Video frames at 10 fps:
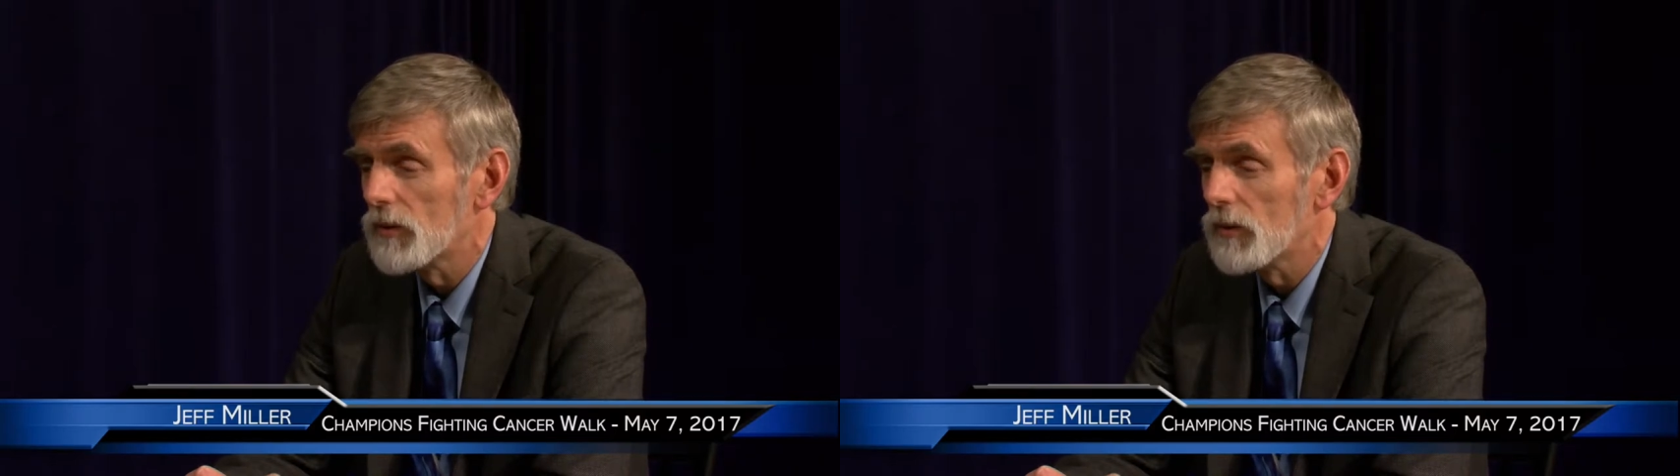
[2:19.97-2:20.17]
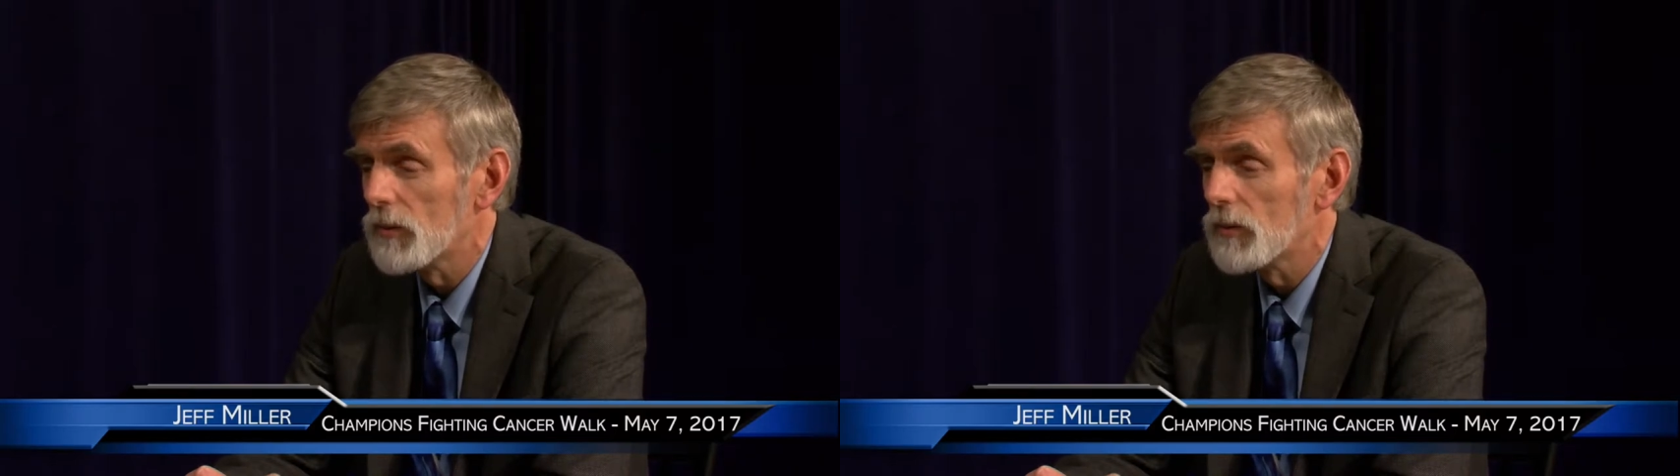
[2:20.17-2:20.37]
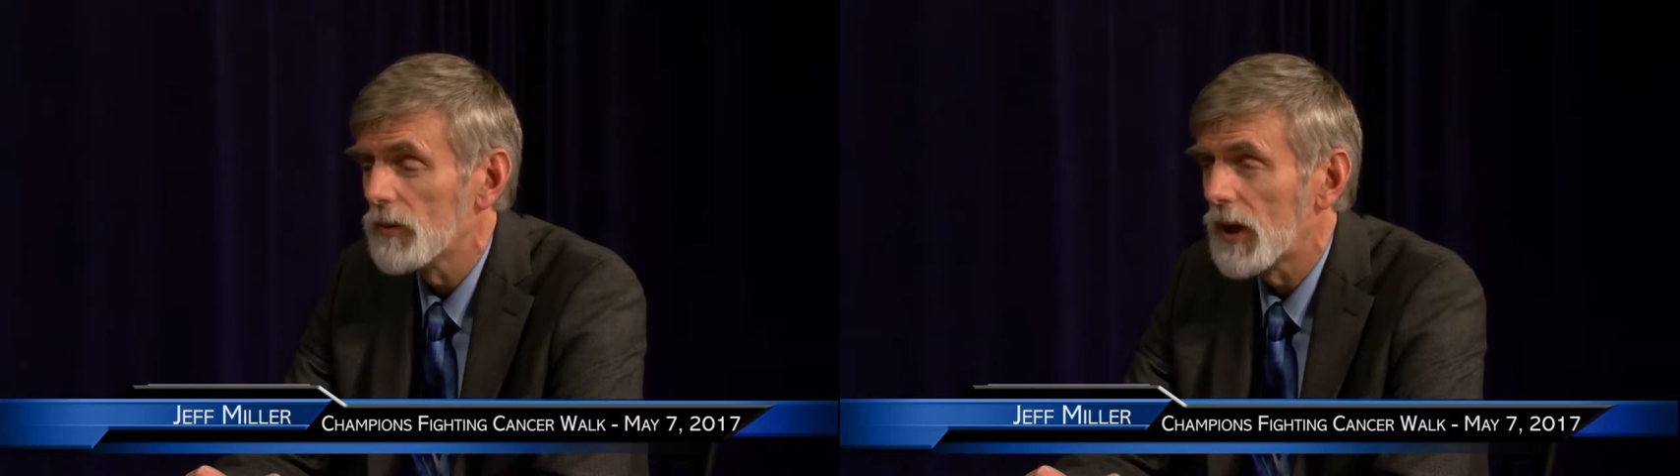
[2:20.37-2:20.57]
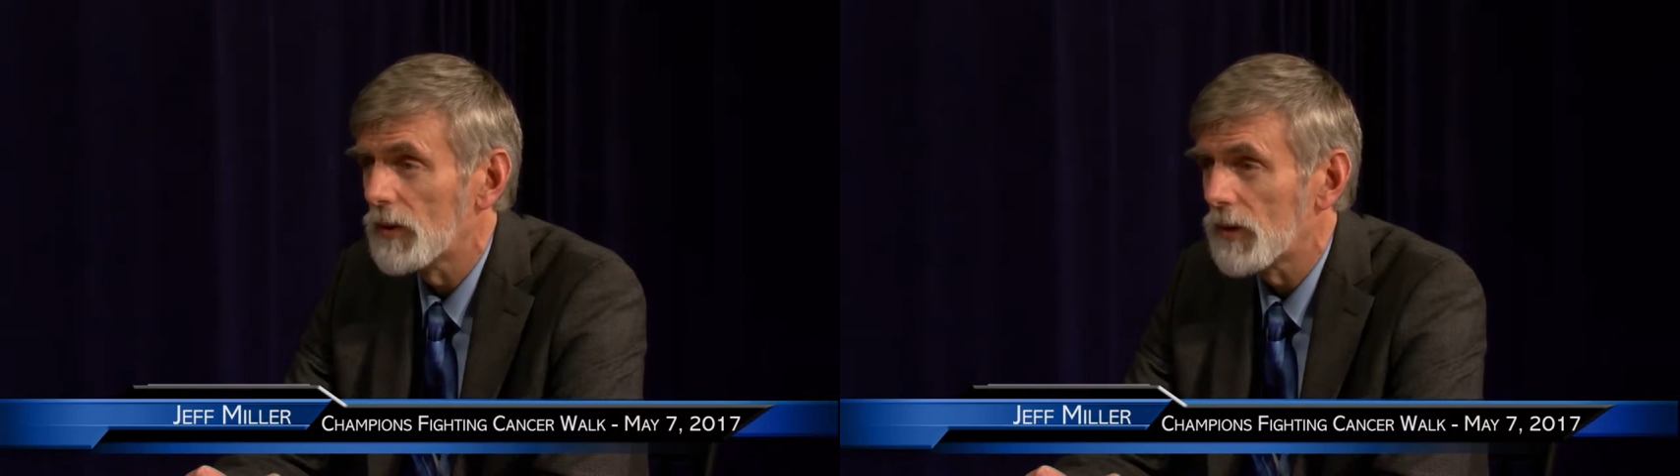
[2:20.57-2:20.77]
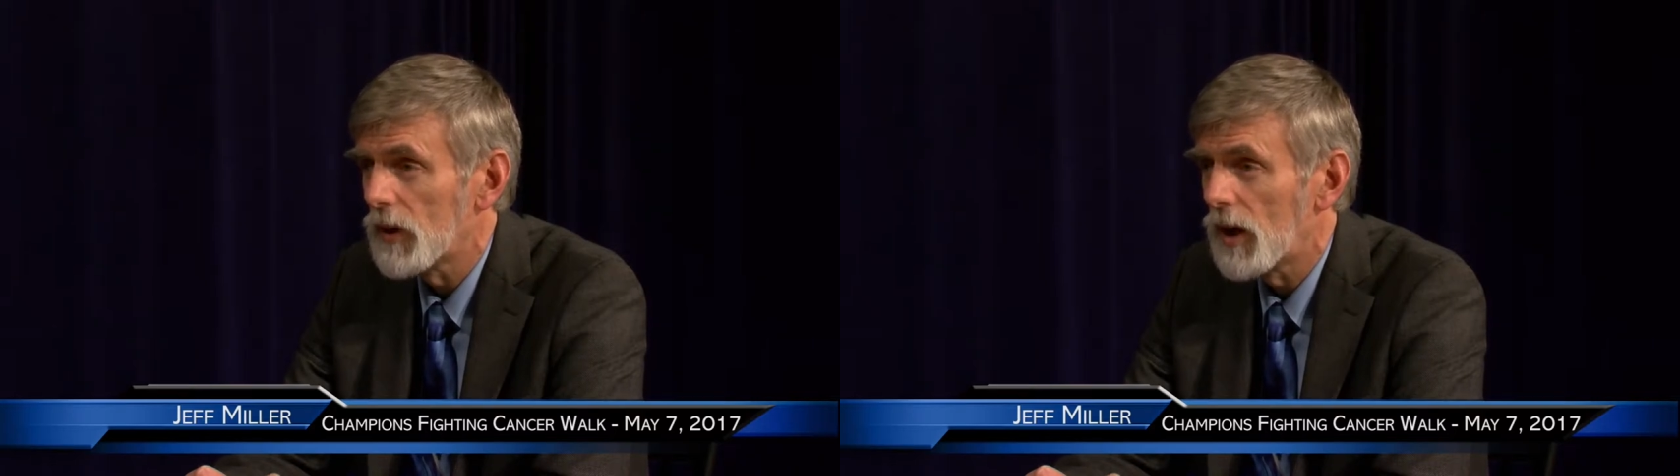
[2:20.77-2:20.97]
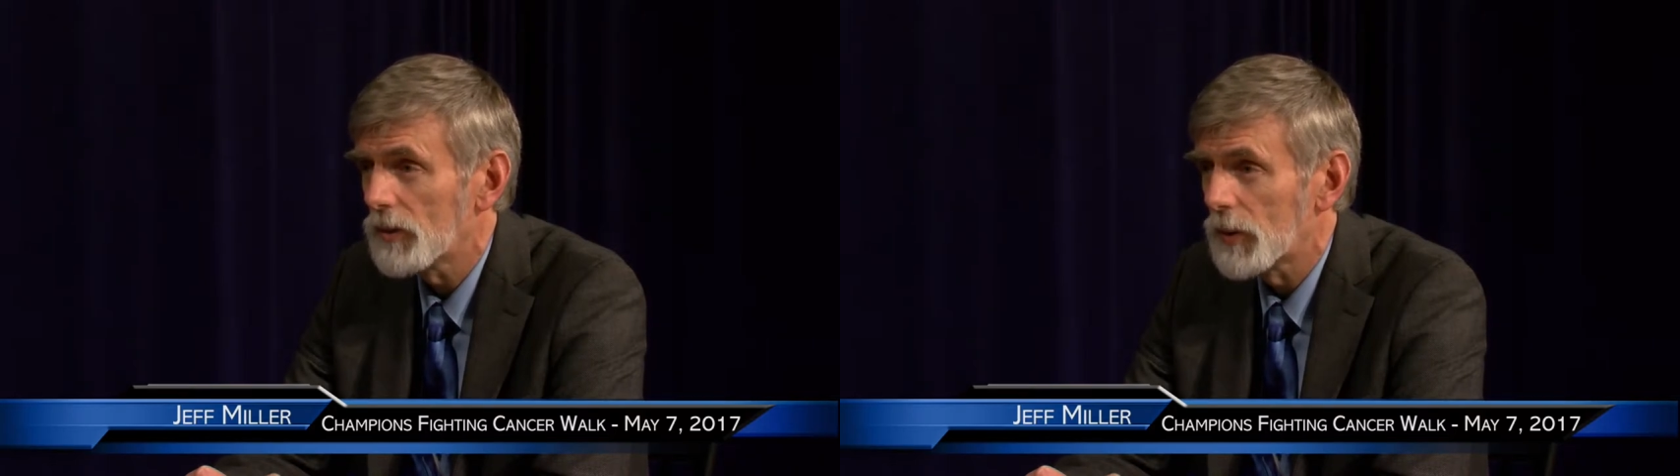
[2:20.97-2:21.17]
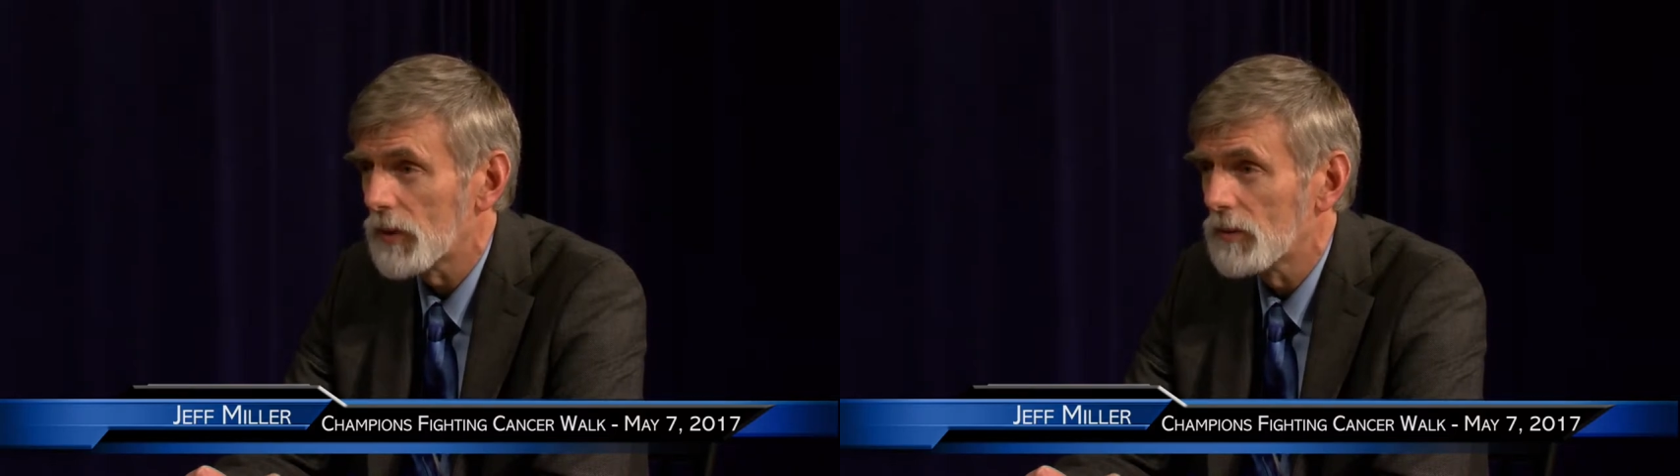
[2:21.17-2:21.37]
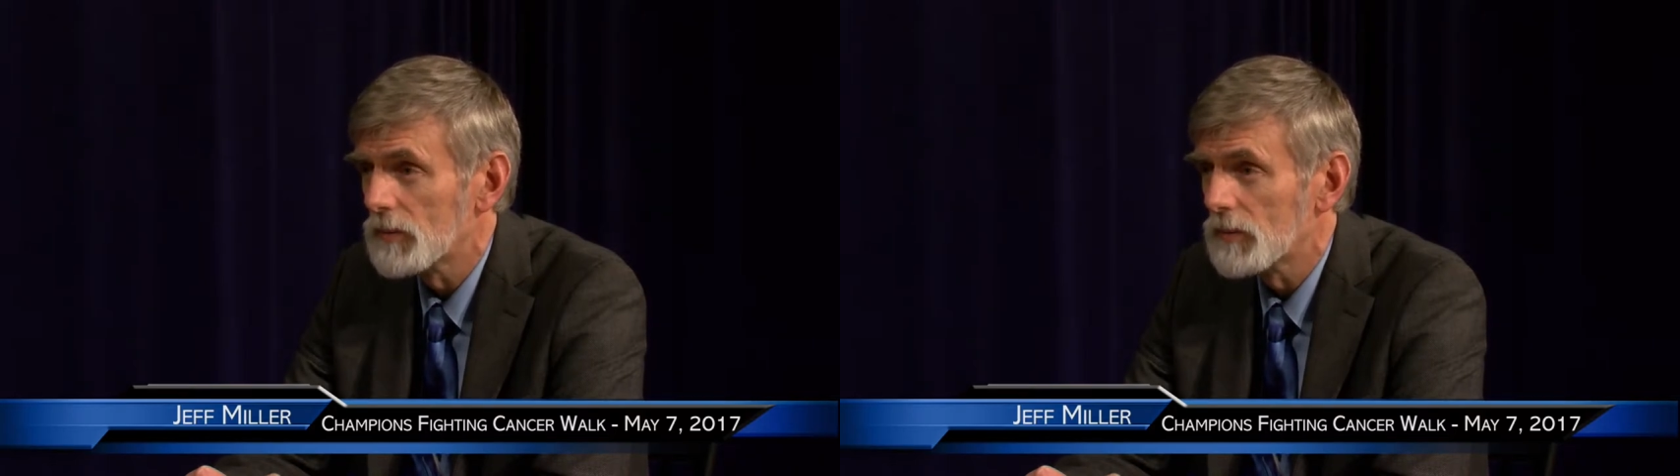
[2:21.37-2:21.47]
to, down to the hospital.